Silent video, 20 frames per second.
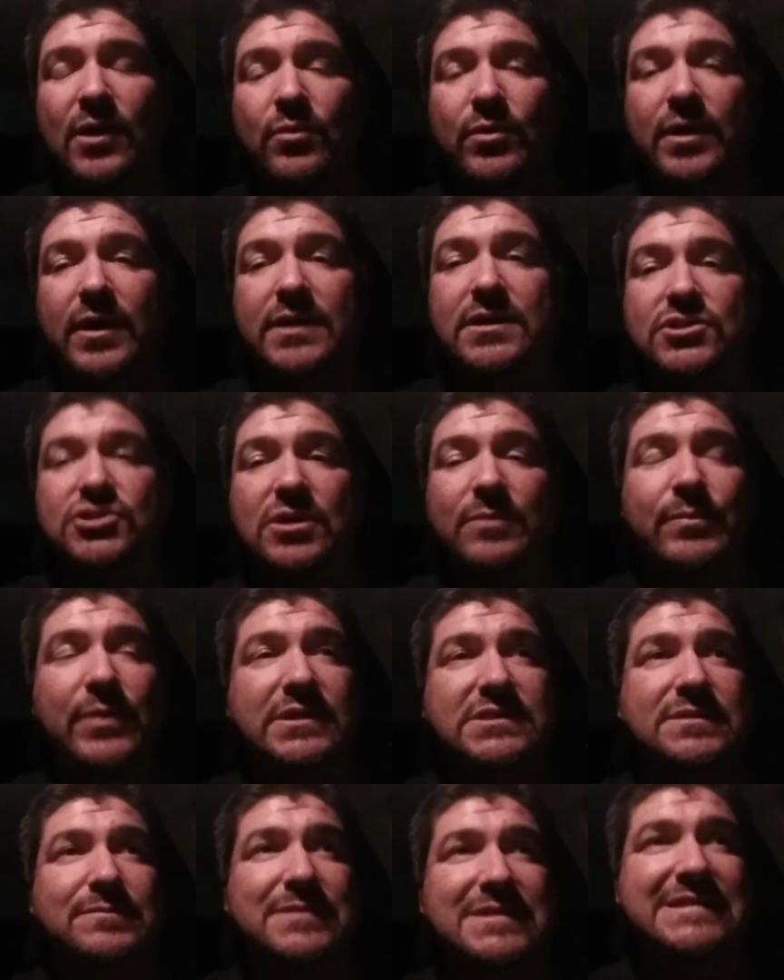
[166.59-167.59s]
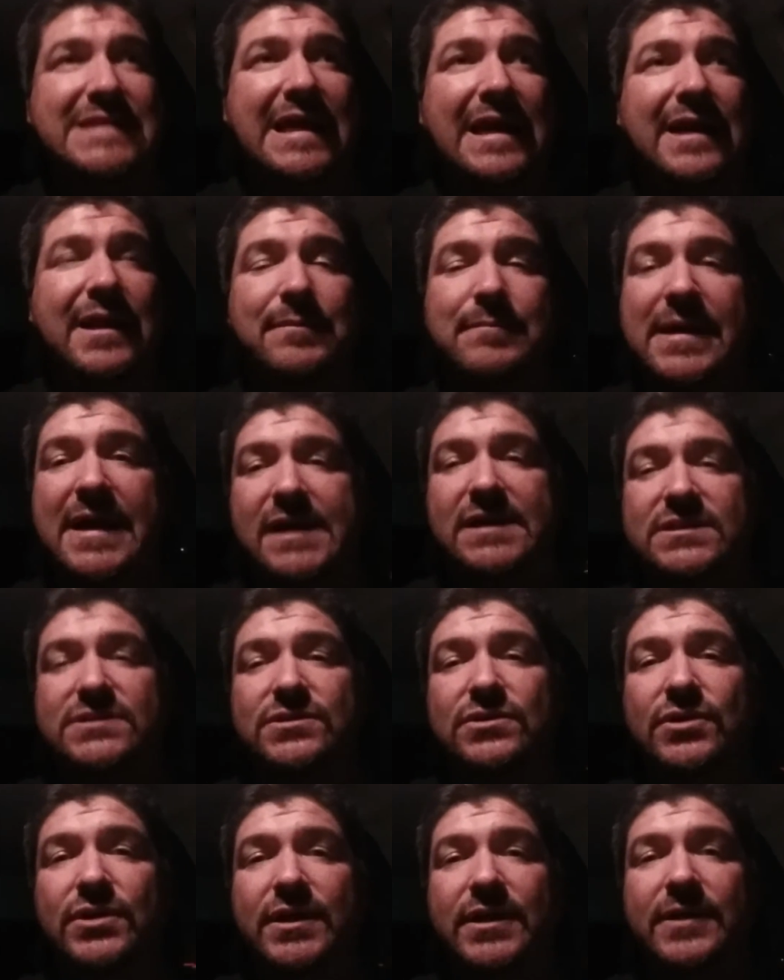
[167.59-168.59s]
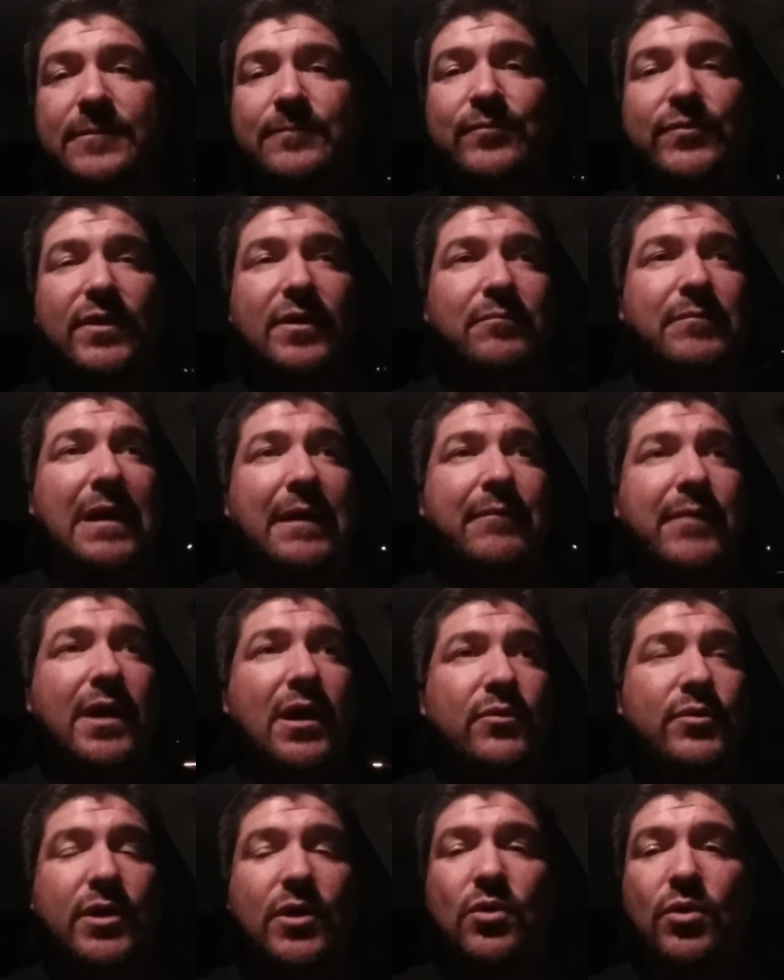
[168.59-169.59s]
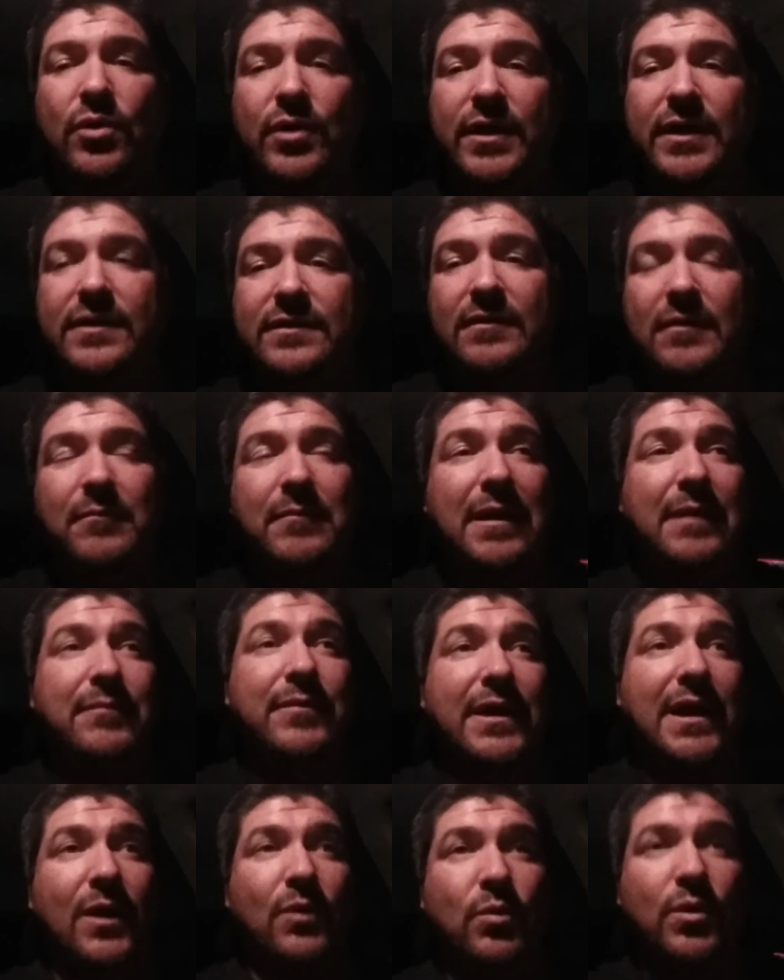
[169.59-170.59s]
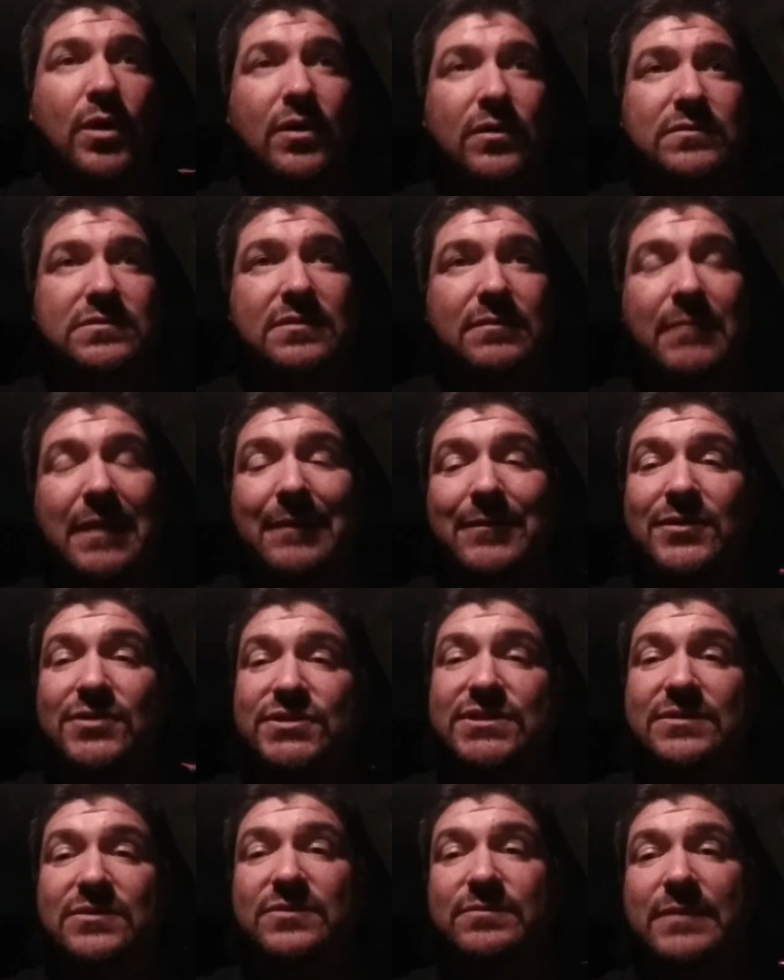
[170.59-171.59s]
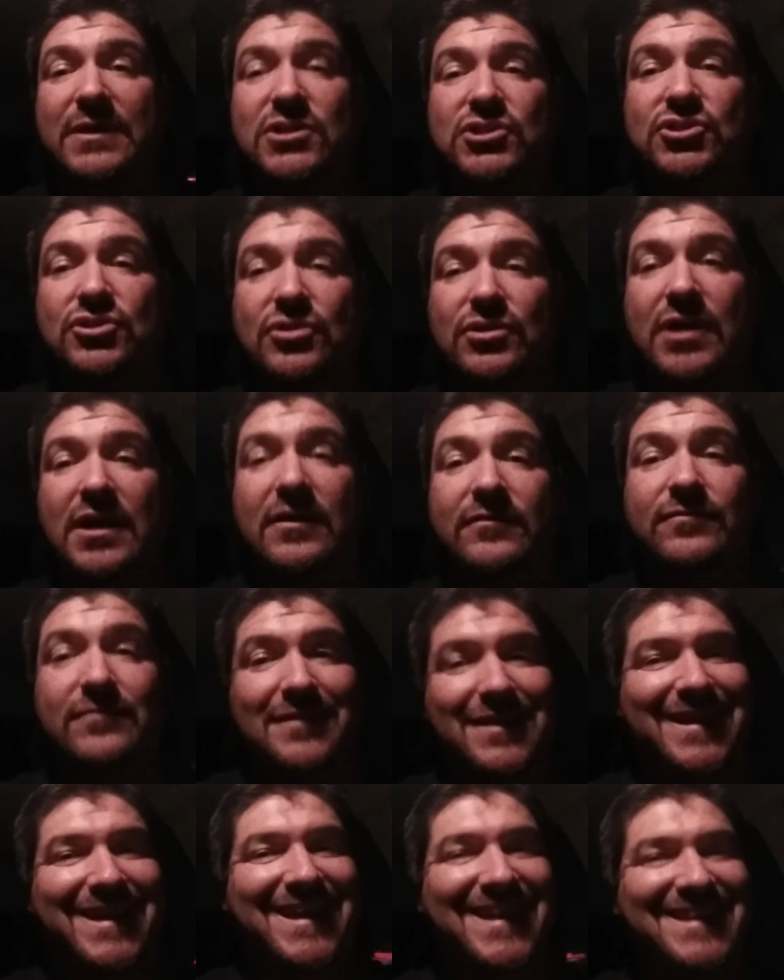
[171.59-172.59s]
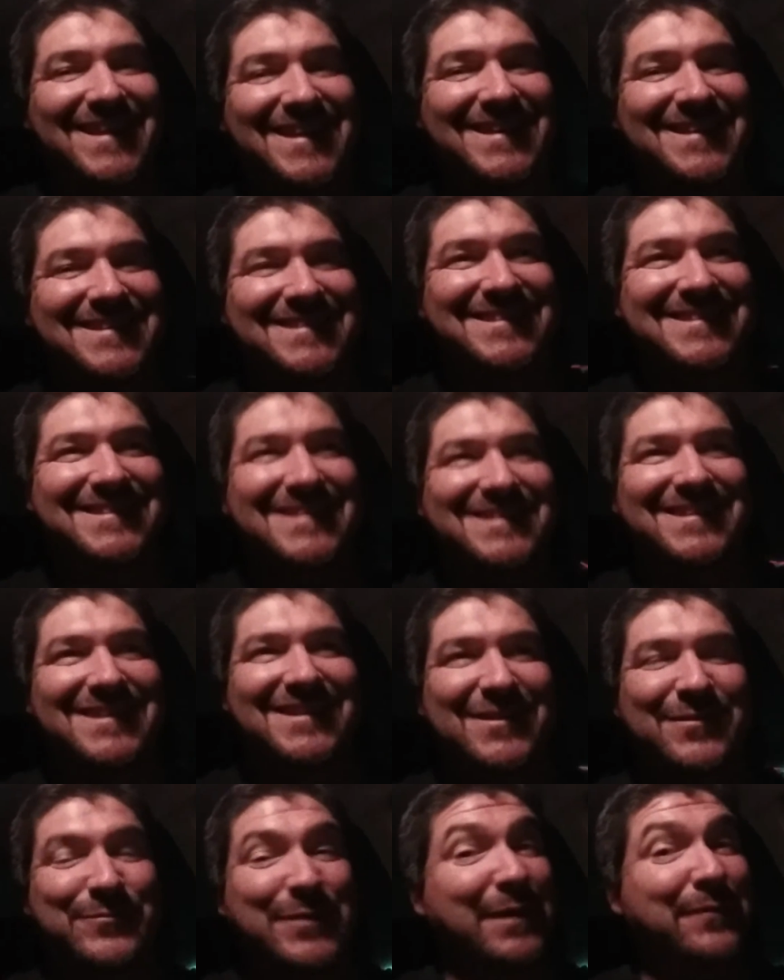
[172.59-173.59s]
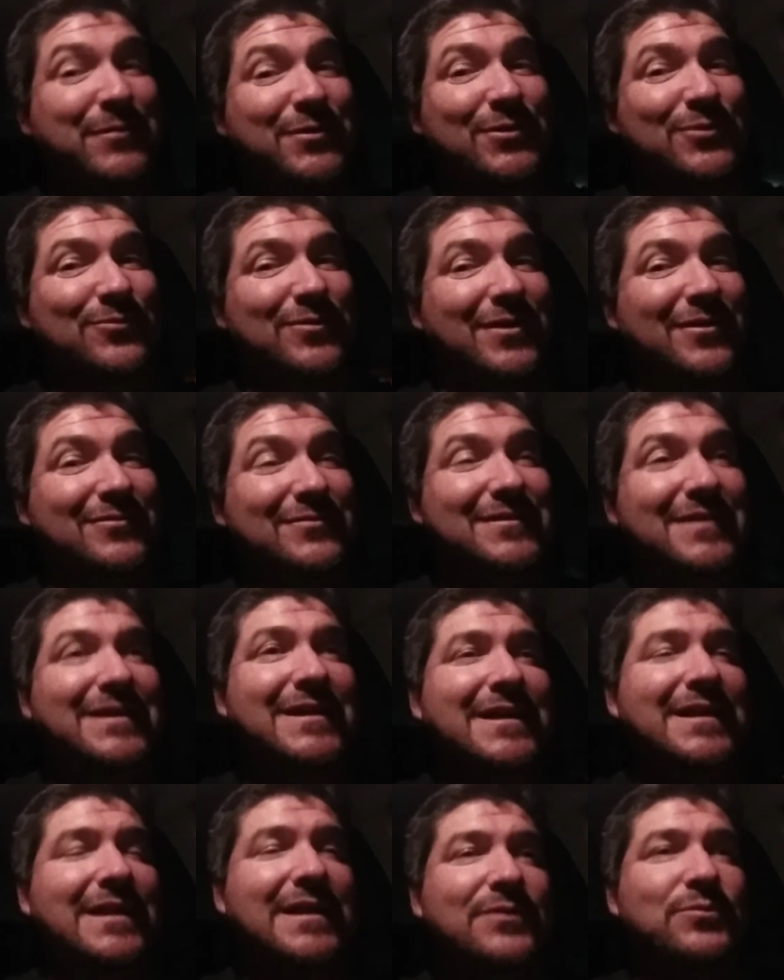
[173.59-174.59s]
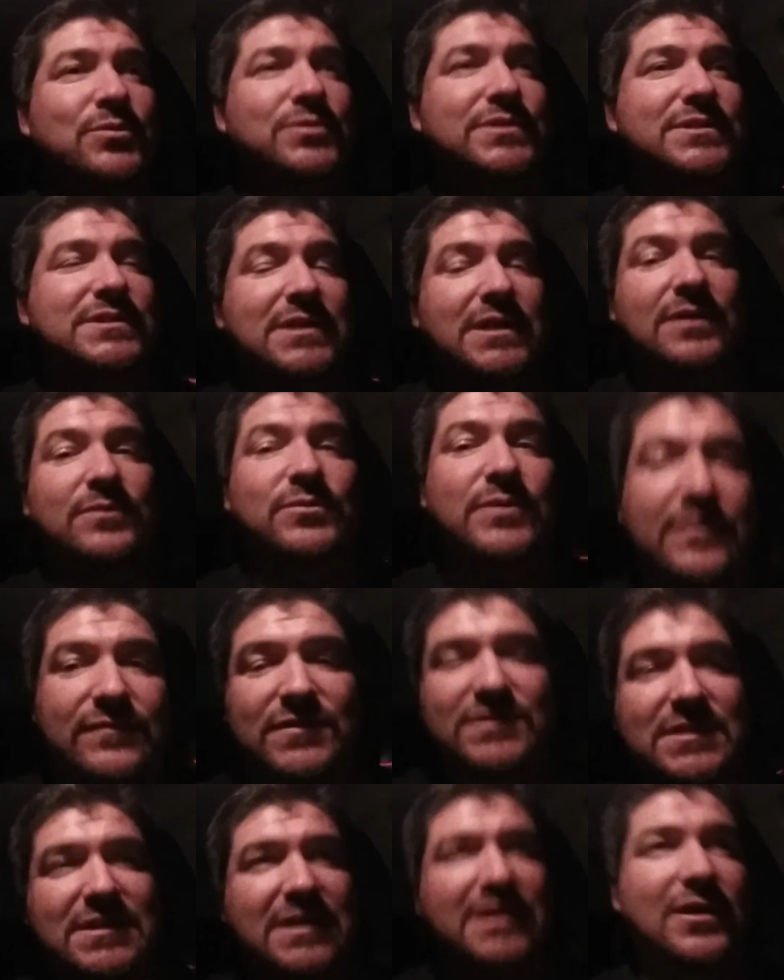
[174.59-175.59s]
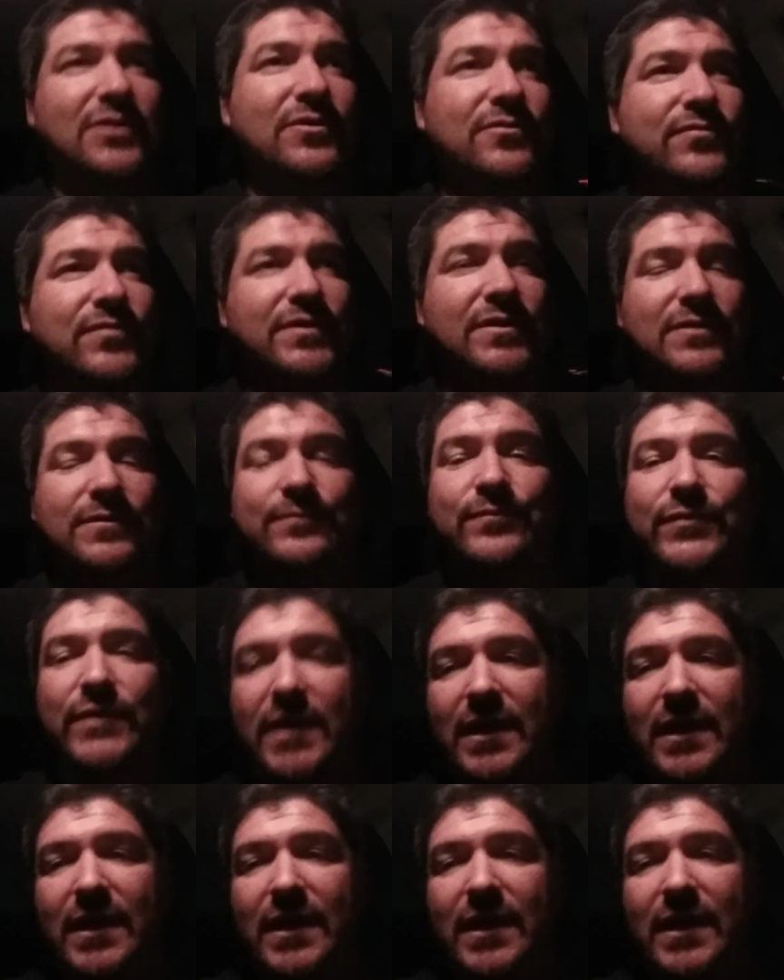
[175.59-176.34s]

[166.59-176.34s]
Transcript: We're going to jump on some Insanity Max 30. Maybe I'll record it. Maybe I won't. Maybe you'll see with my shirt off, ladies. Maybe you won't. We'll see. We'll have to see how I feel.